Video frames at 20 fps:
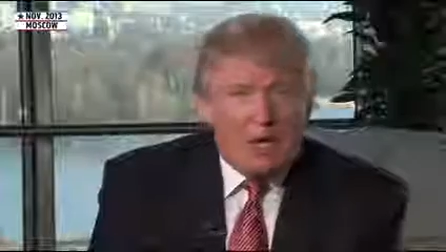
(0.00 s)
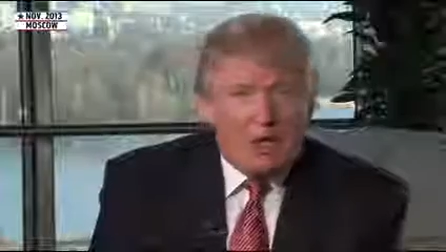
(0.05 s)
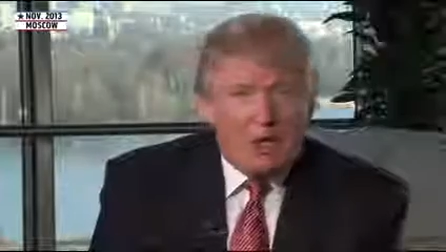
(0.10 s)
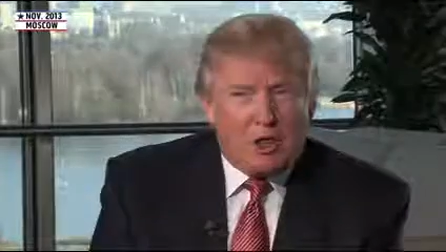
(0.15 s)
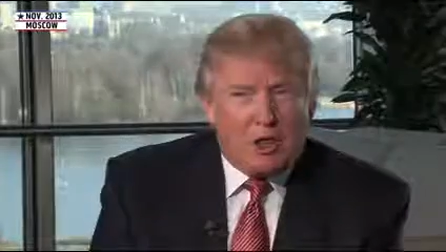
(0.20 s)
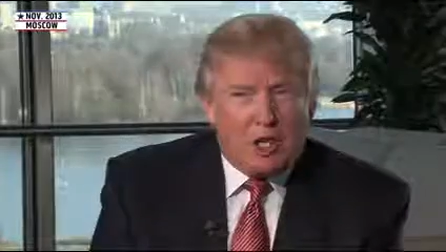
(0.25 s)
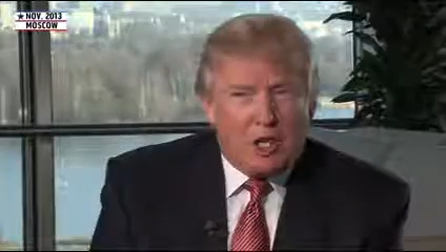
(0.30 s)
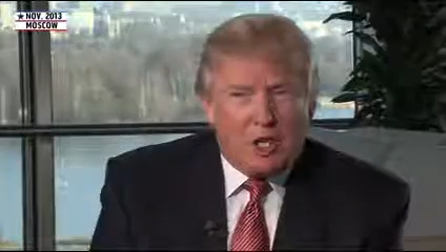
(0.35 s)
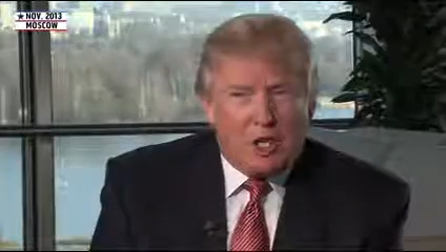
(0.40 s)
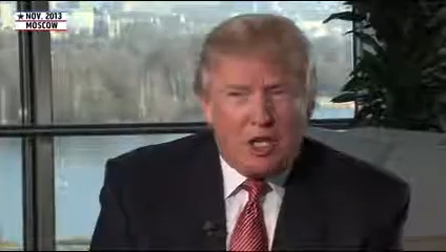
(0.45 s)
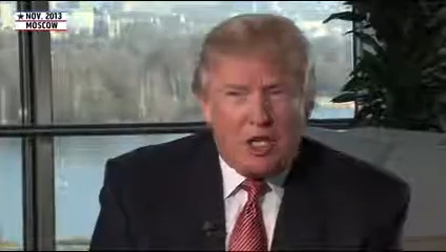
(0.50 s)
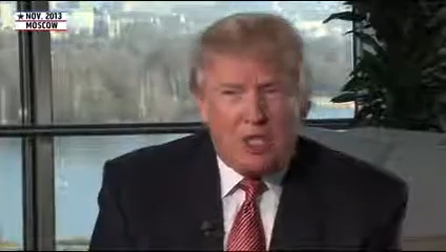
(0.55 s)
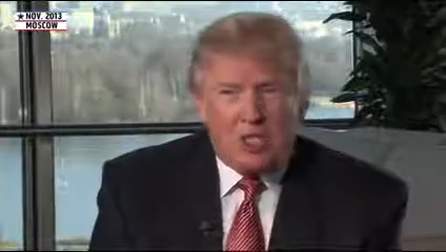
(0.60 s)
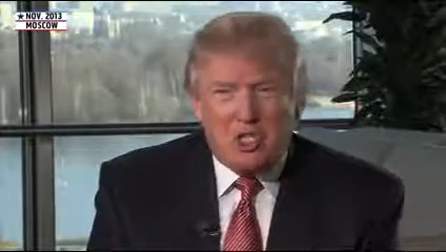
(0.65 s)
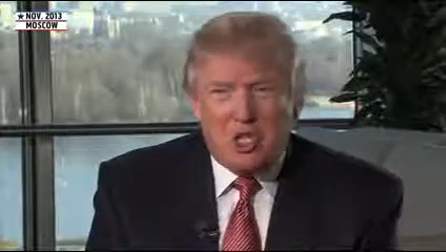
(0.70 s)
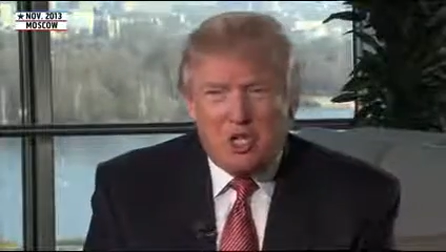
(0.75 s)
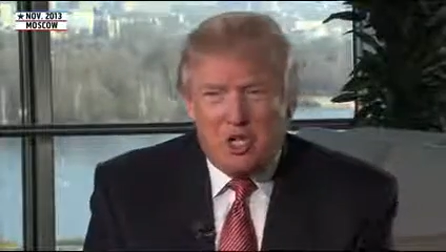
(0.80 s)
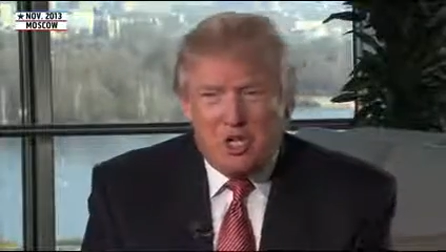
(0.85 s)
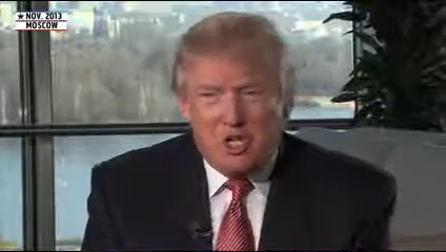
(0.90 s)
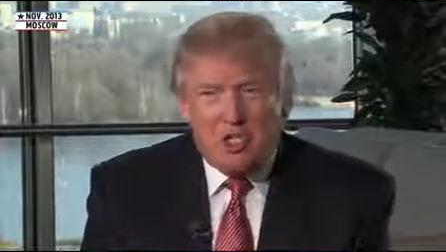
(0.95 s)
I think that he's
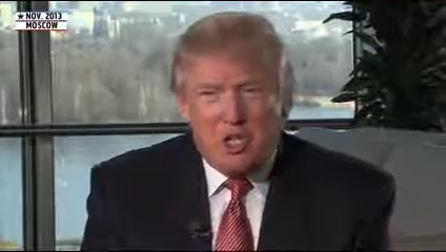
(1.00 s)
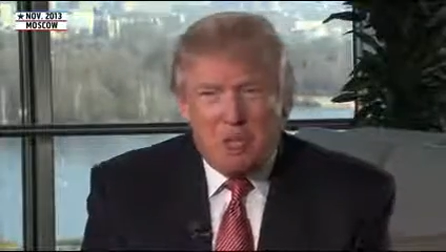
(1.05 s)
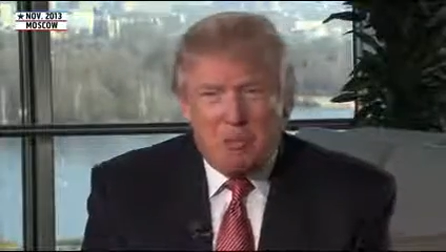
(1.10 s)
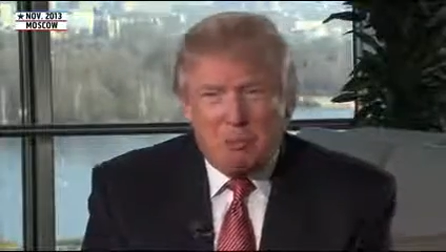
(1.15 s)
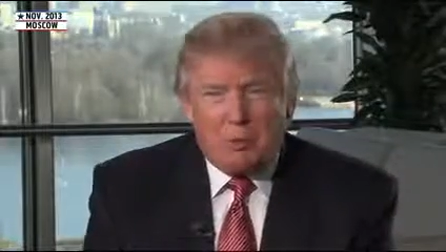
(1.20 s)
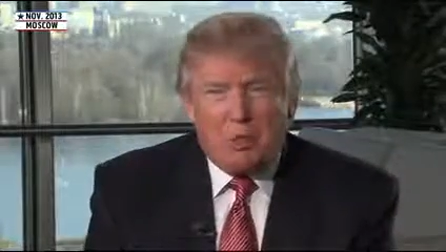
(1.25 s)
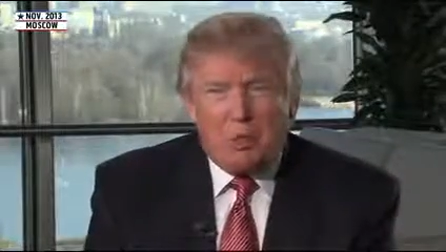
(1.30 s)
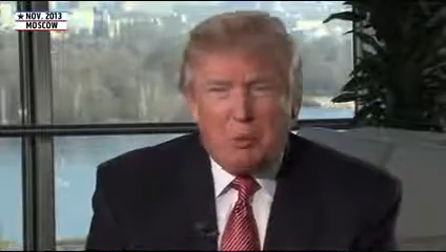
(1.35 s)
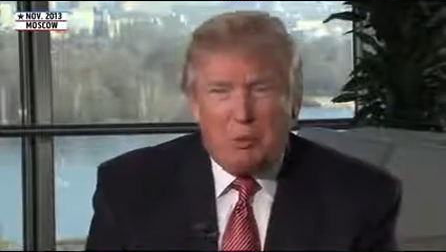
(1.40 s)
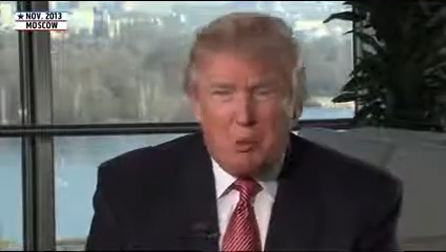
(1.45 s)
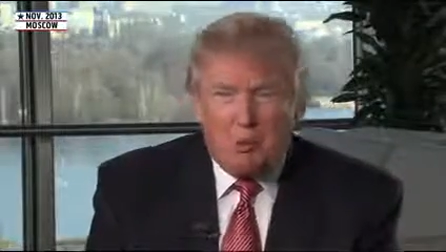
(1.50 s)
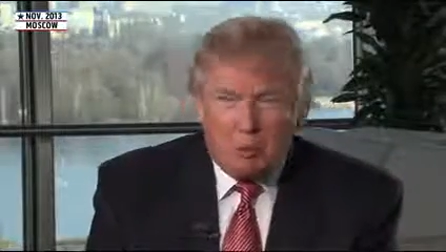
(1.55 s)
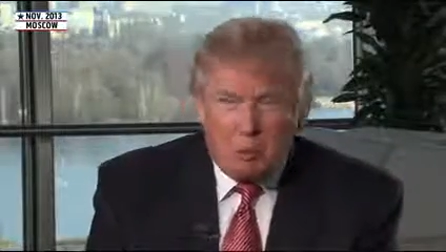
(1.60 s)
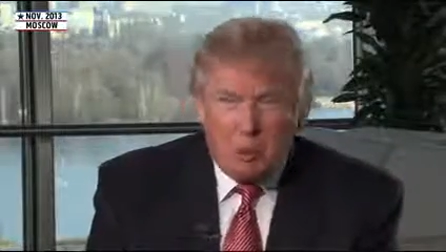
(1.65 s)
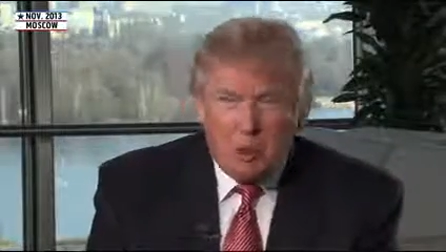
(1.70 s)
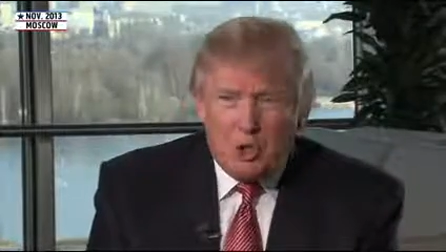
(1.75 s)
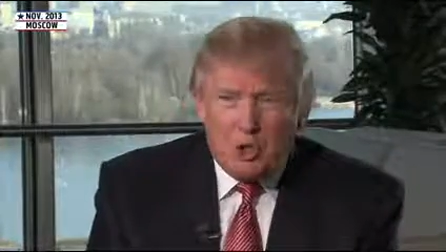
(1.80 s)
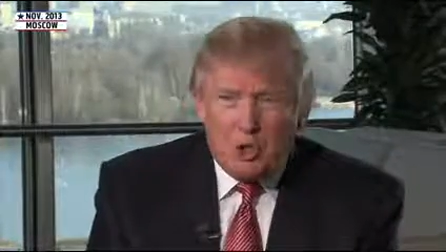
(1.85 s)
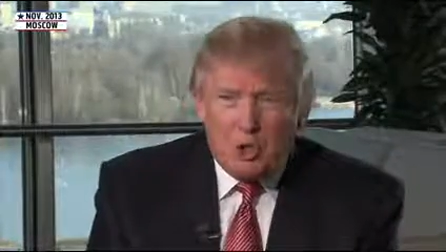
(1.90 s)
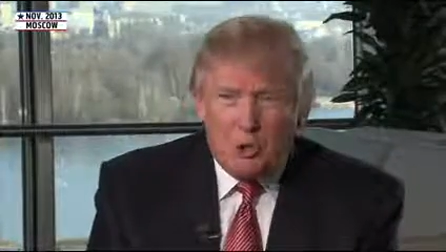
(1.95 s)
done the same thing with
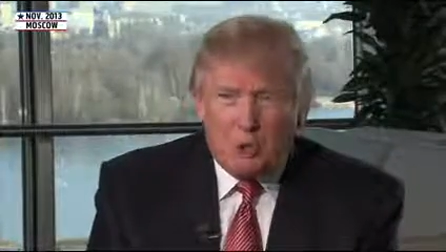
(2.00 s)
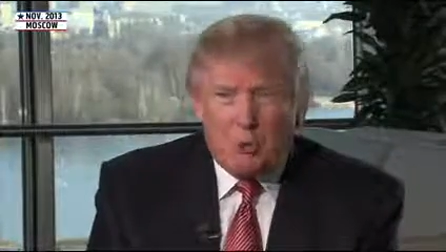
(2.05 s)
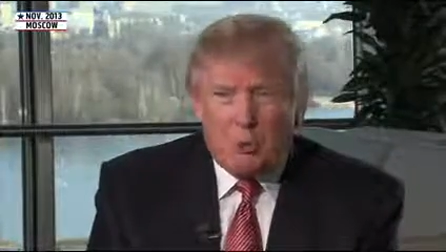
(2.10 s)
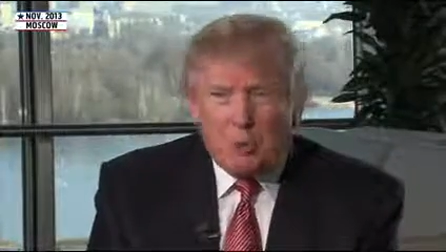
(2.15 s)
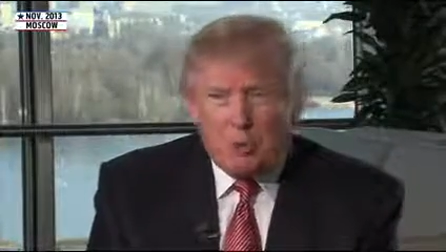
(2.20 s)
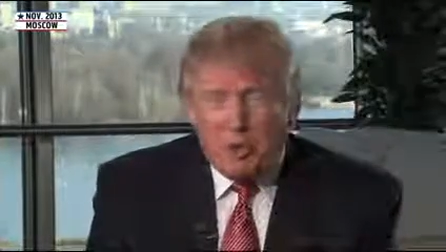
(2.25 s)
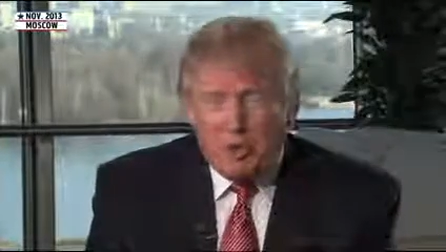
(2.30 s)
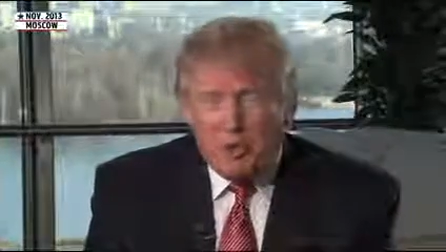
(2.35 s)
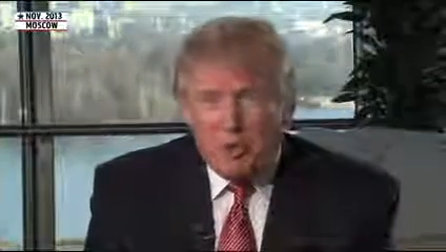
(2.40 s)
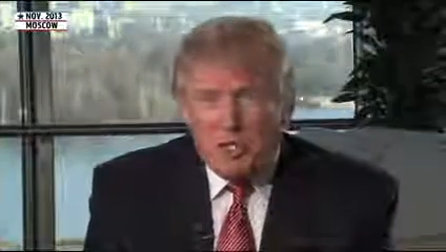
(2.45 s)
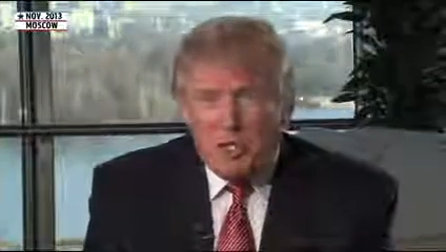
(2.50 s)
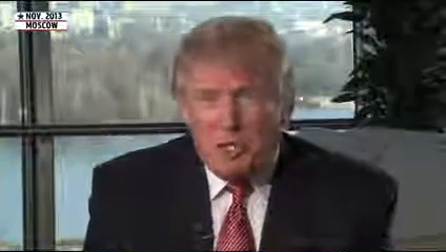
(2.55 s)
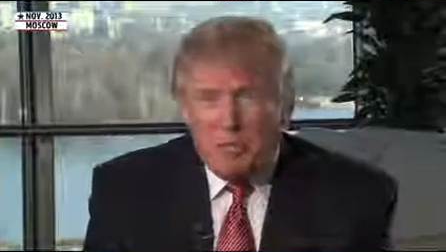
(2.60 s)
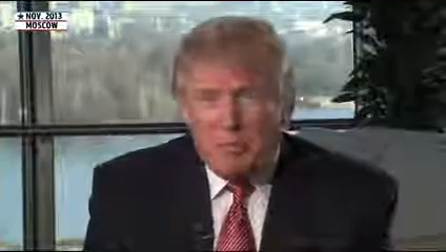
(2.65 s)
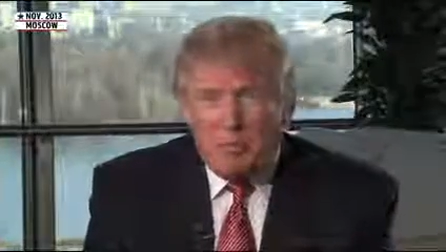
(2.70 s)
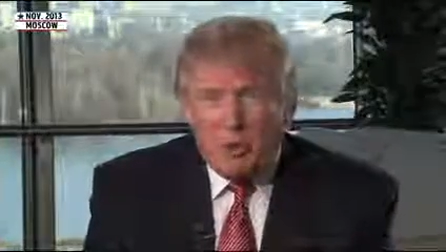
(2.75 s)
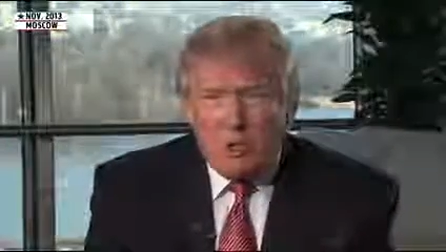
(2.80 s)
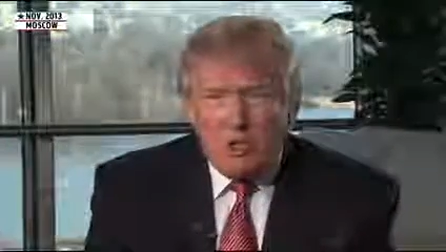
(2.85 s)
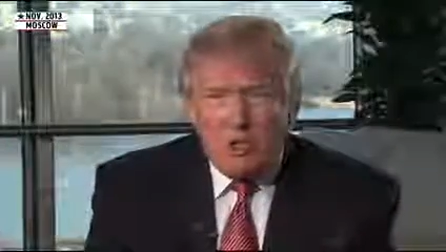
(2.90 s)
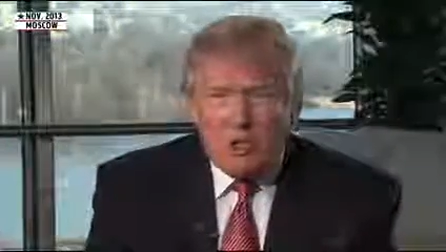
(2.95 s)
Bush, with
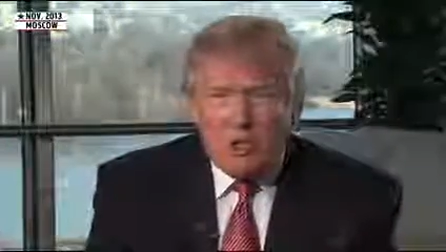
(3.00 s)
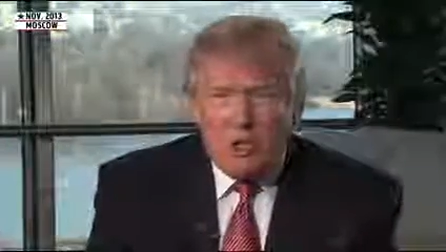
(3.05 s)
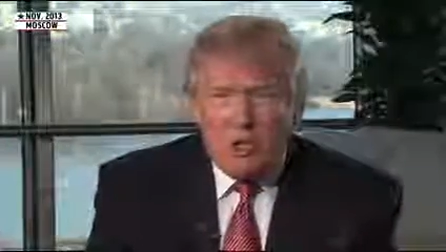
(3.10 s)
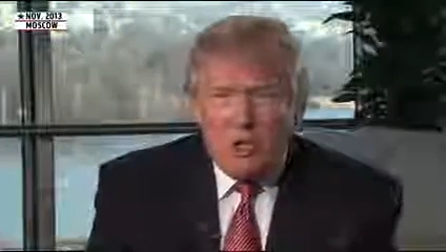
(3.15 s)
President Bush.